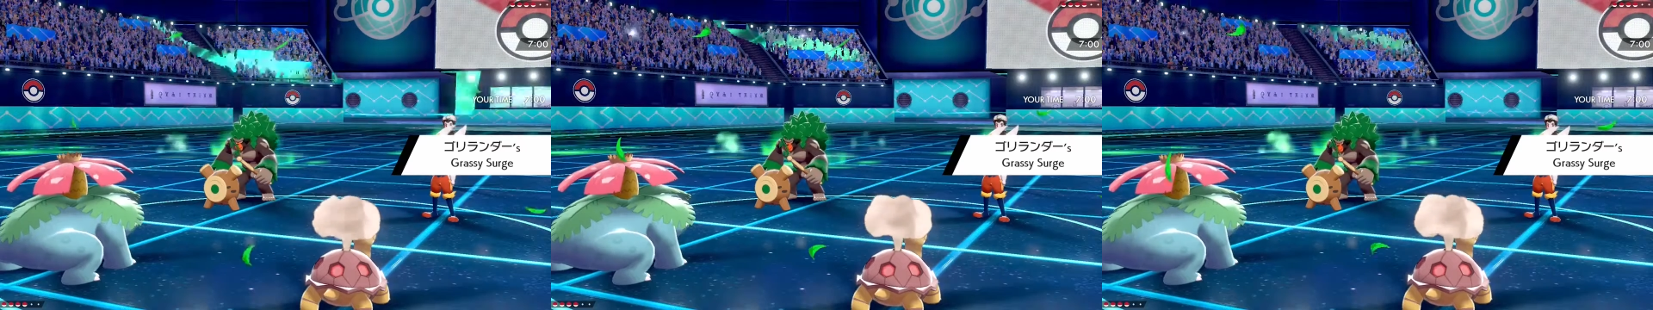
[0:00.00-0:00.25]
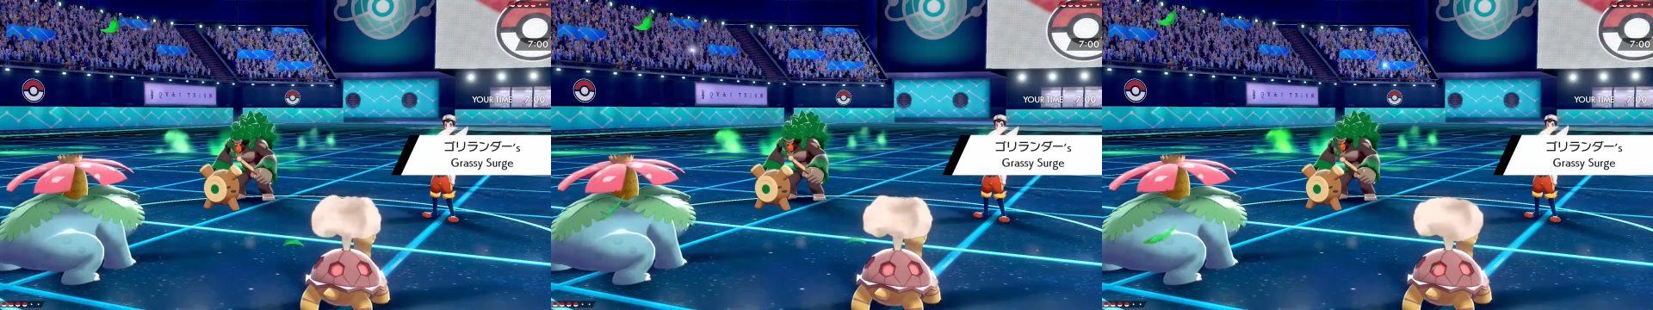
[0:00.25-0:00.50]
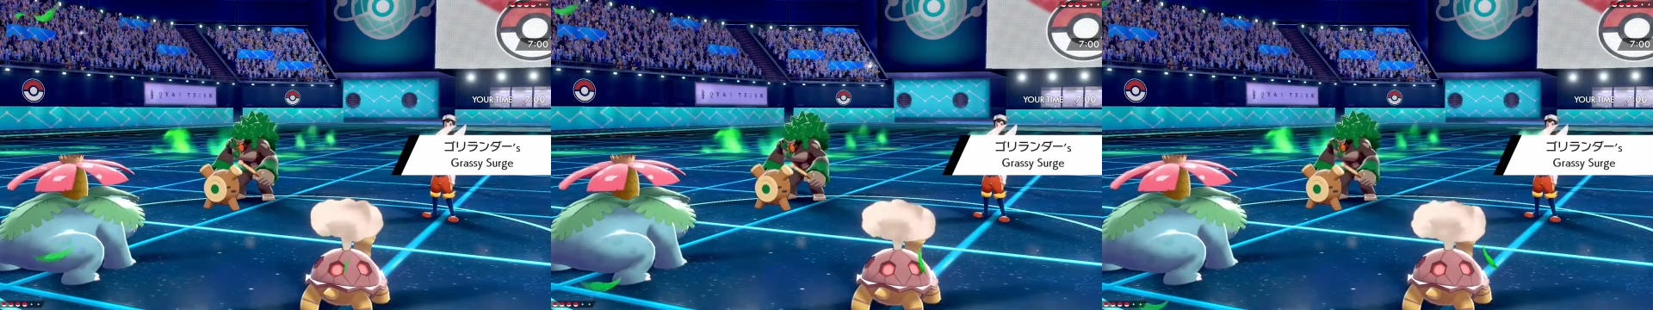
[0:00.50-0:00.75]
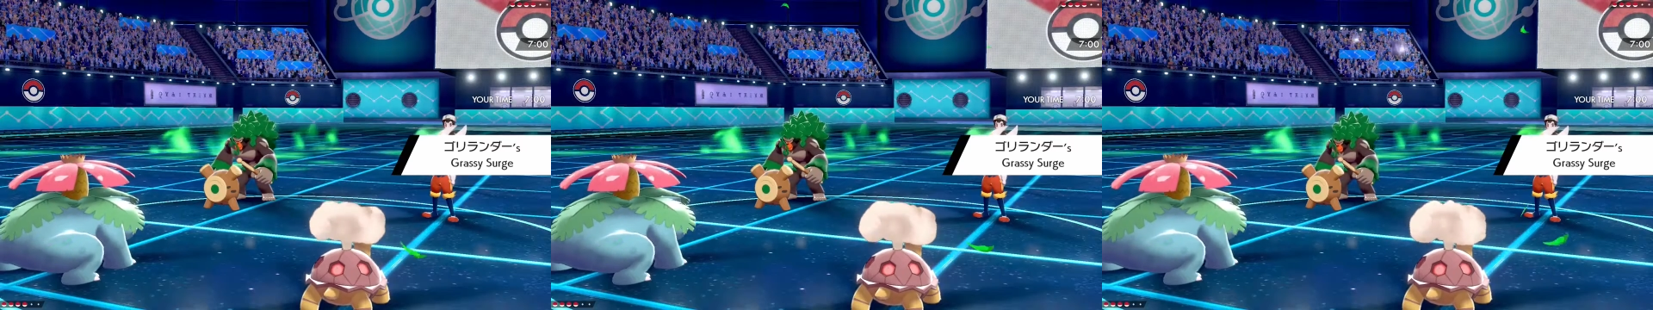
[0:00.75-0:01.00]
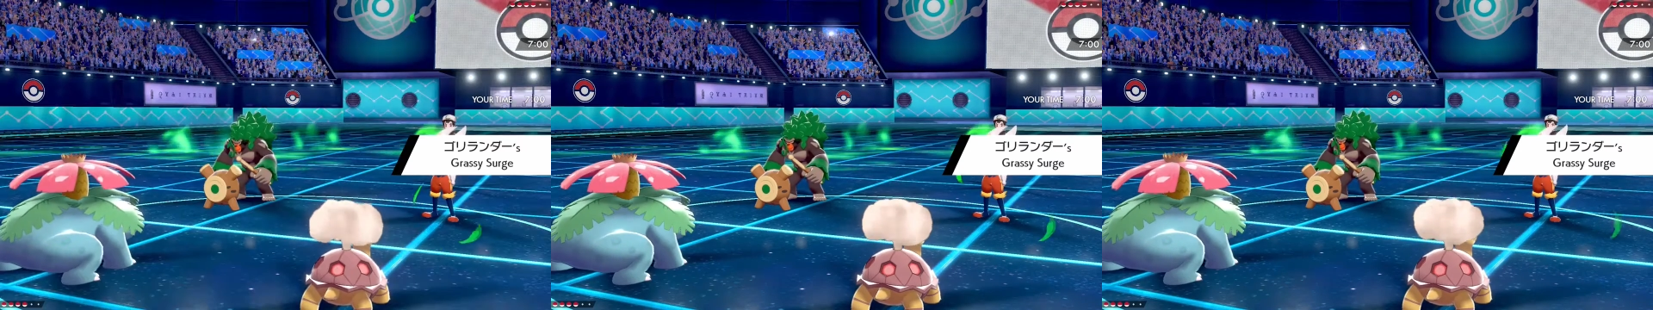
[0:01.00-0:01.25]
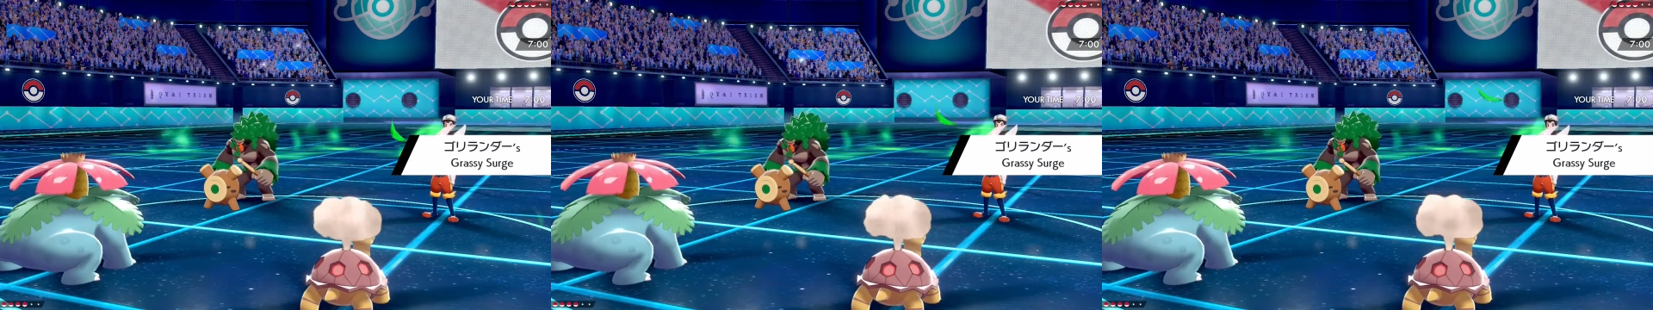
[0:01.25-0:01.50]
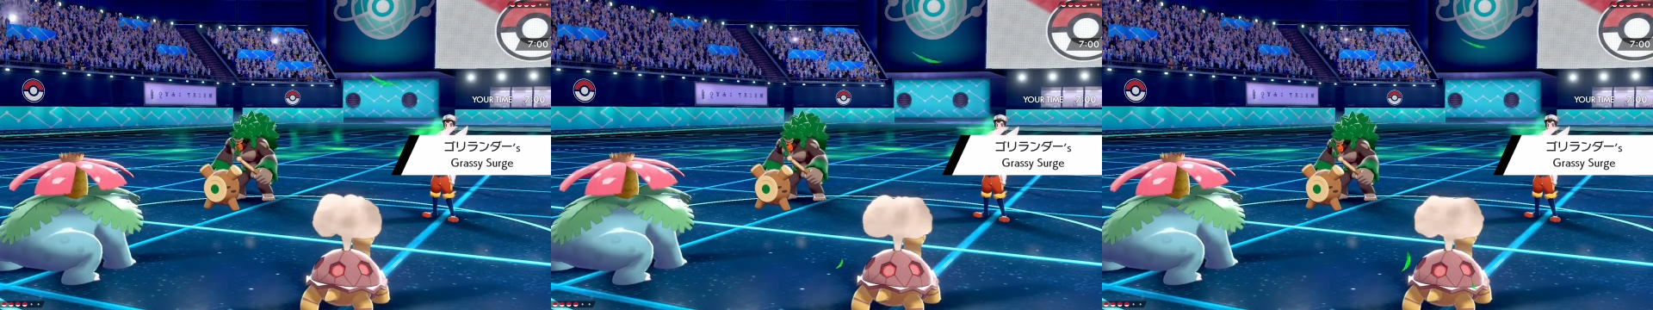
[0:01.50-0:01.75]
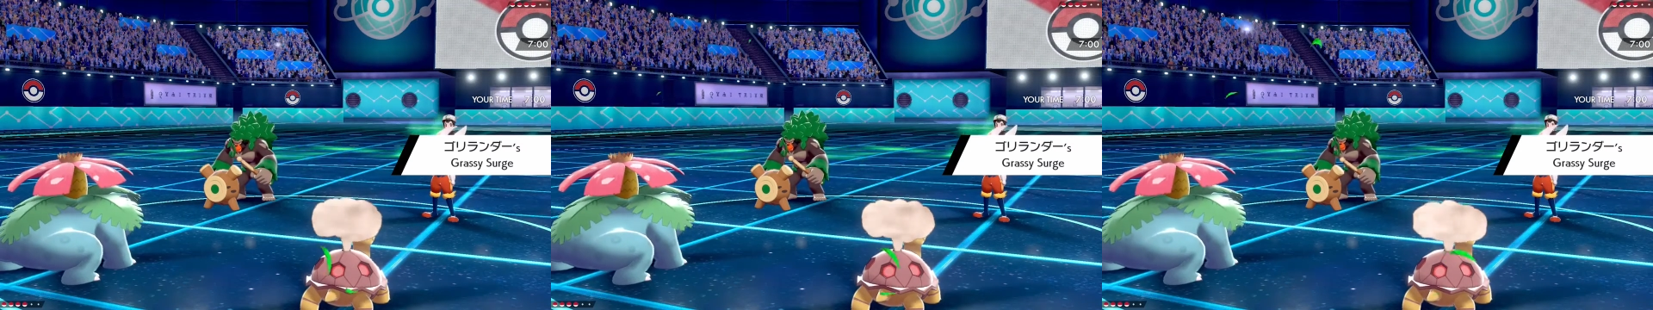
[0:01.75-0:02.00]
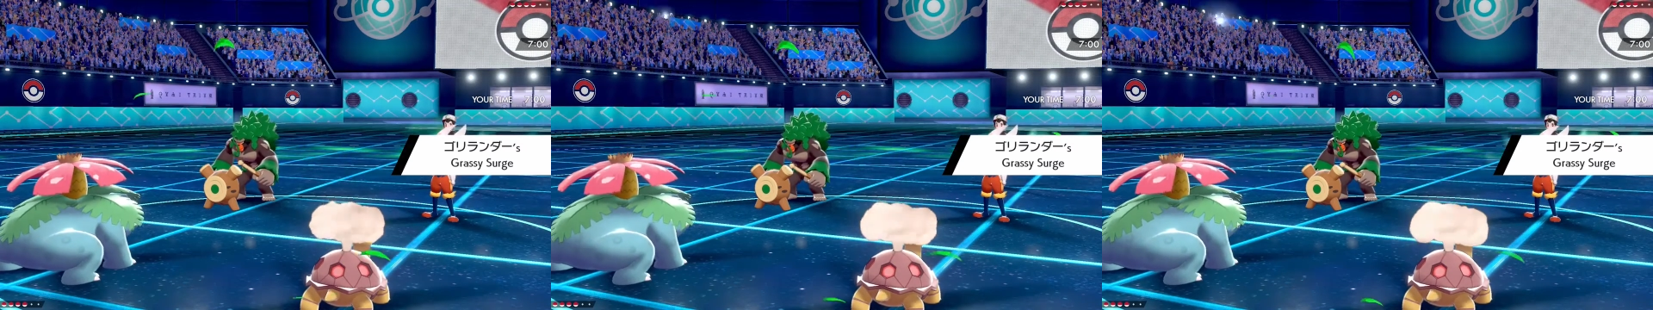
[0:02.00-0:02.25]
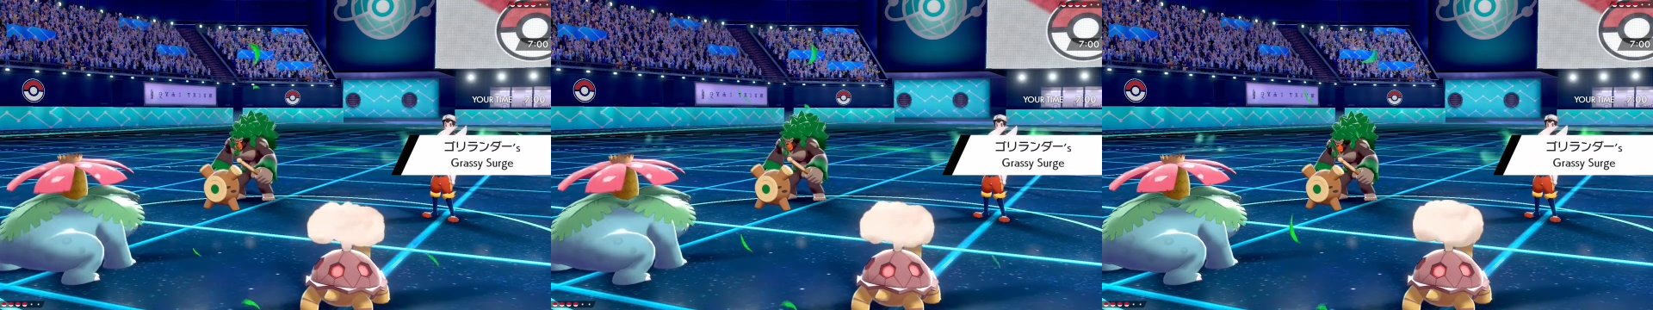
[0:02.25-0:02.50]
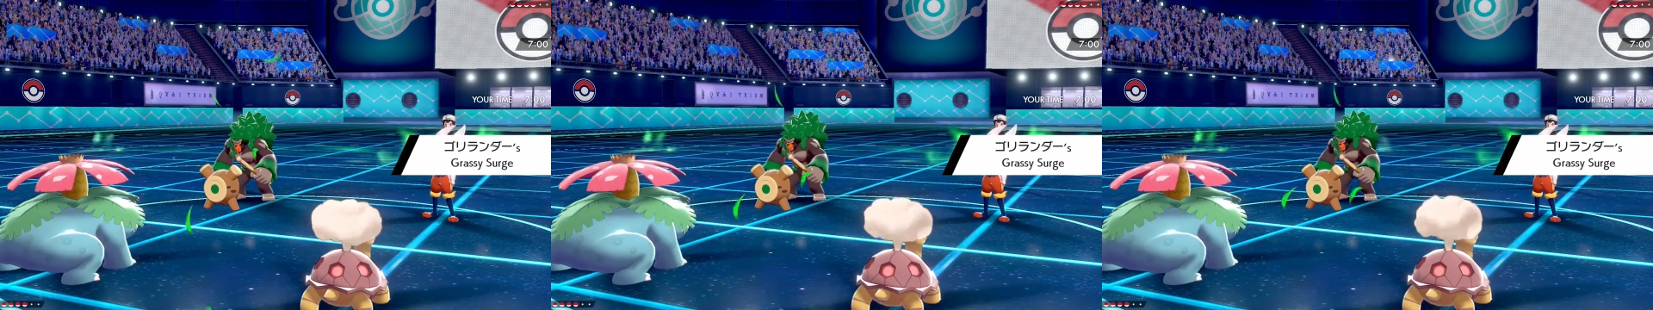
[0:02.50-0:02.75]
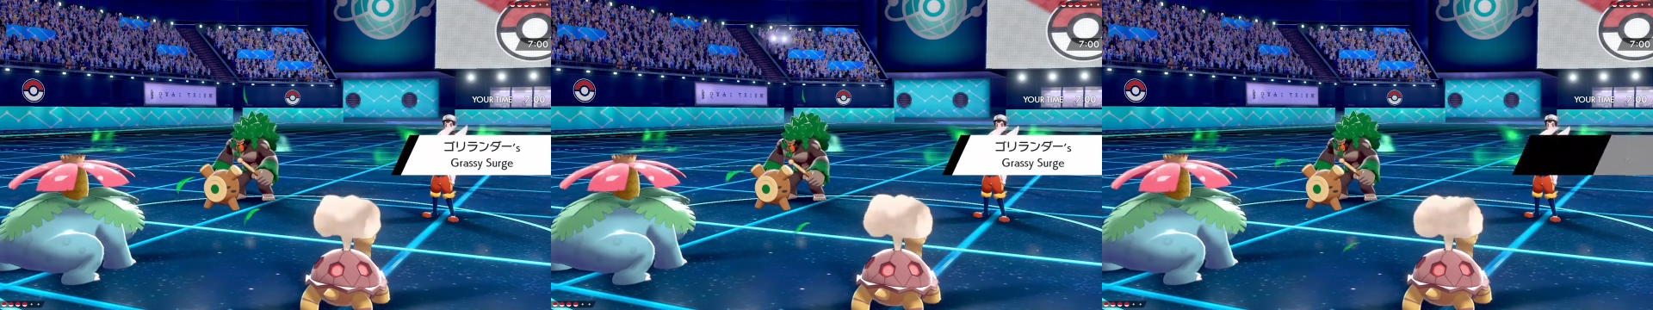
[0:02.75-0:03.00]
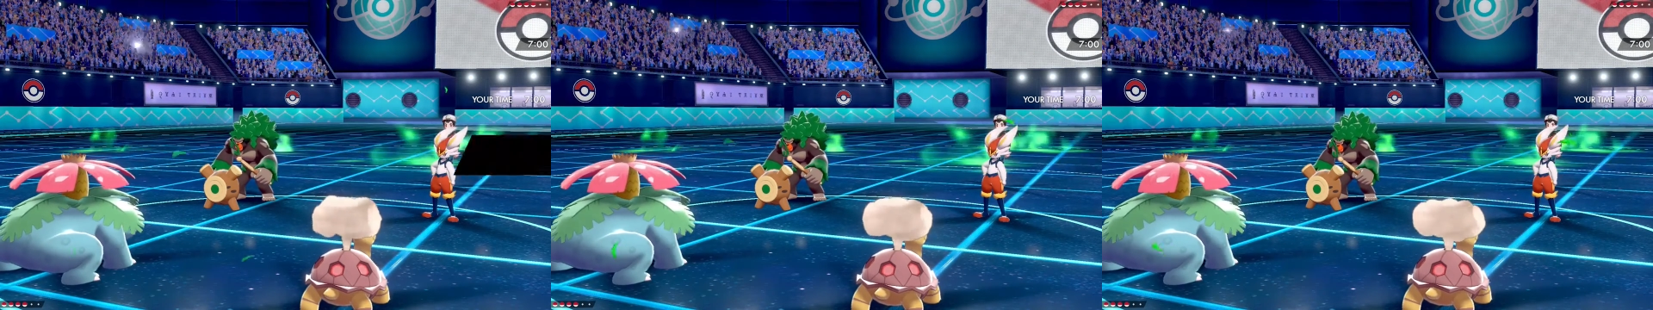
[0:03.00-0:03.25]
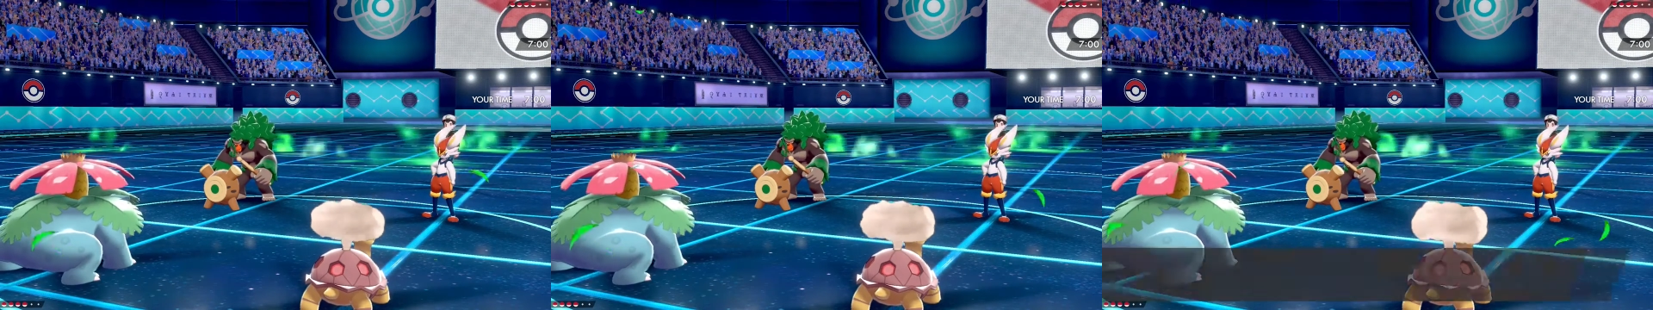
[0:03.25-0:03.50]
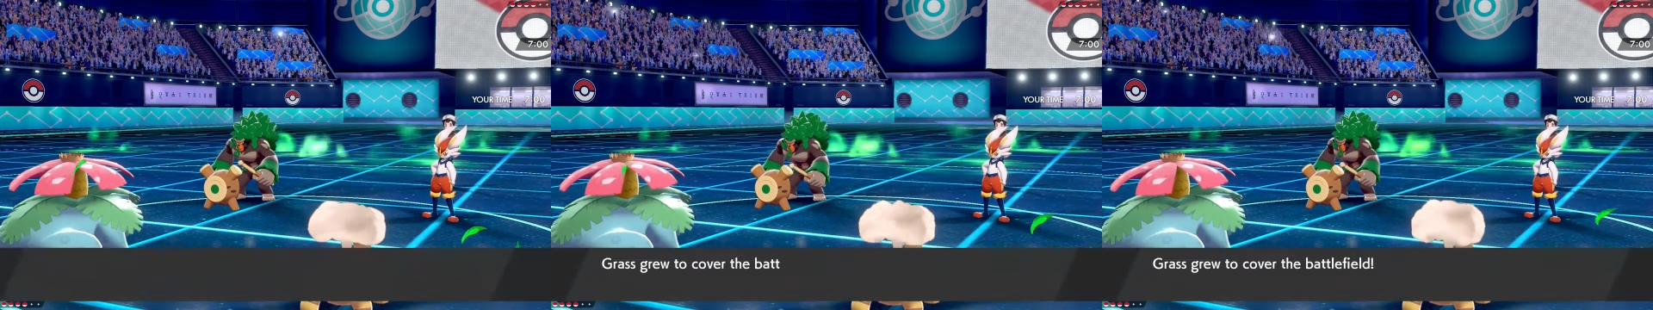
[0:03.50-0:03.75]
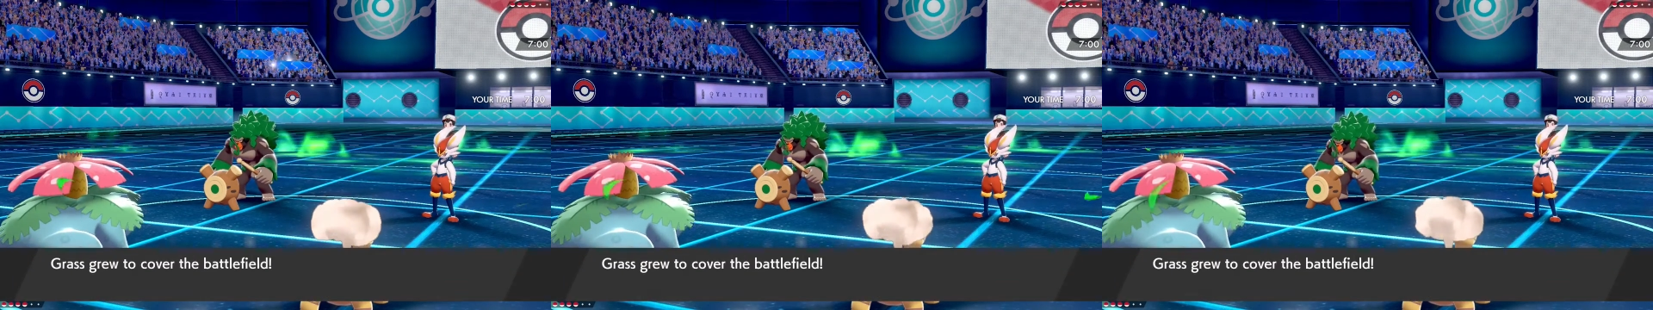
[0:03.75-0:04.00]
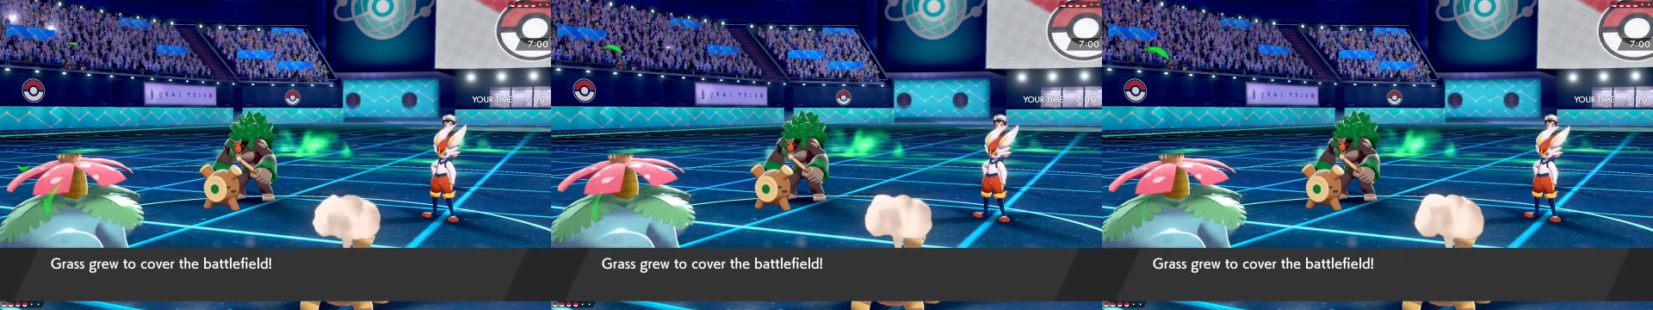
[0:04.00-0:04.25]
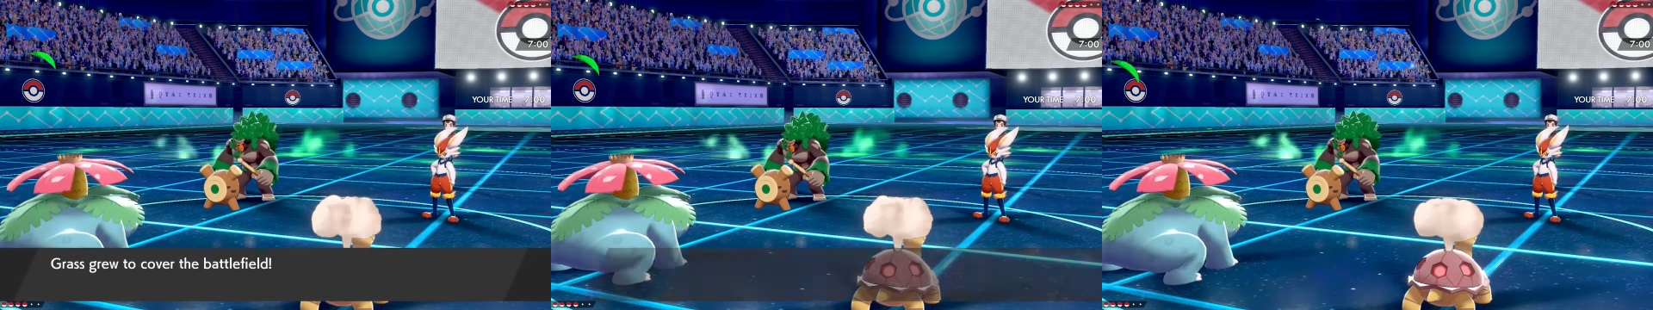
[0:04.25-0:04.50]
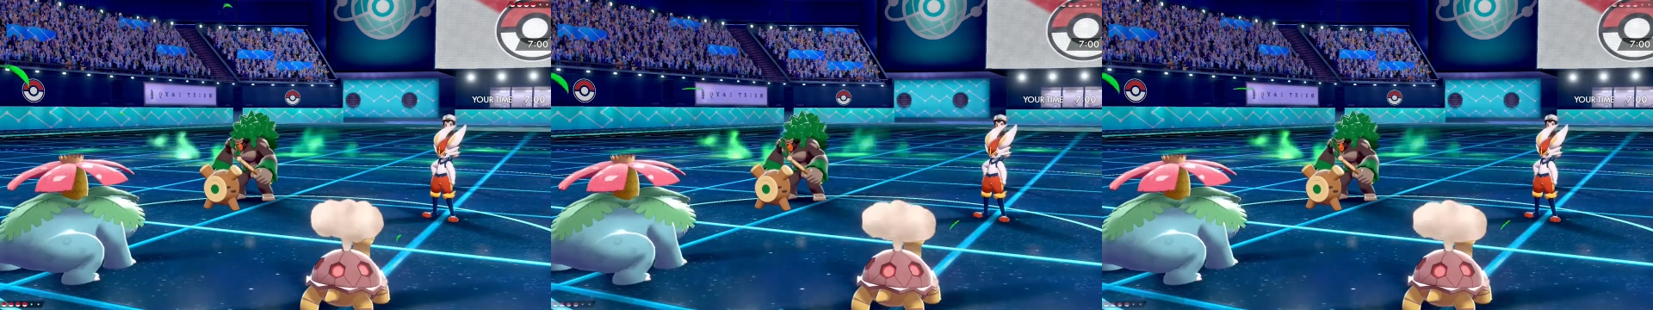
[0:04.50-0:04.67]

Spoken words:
Nobody's mouth can be seen.